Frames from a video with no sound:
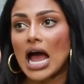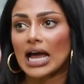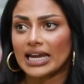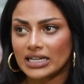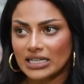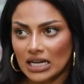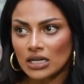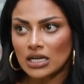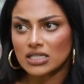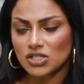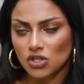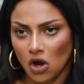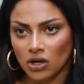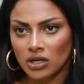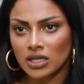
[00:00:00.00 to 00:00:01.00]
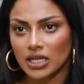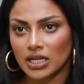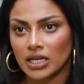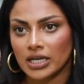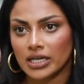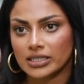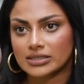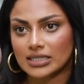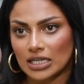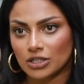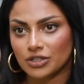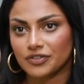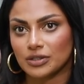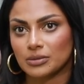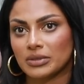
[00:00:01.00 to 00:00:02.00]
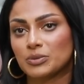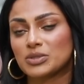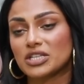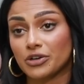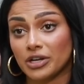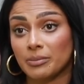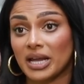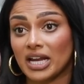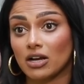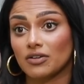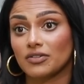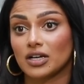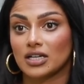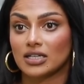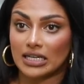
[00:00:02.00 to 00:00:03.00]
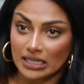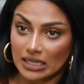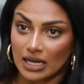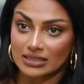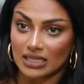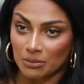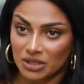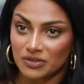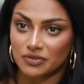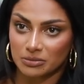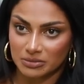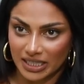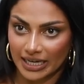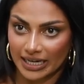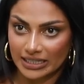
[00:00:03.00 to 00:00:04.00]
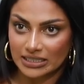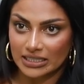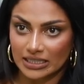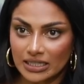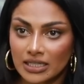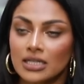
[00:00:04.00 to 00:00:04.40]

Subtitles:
I had done a song in a Telugu film. It was a remake of a Tamil film that I did.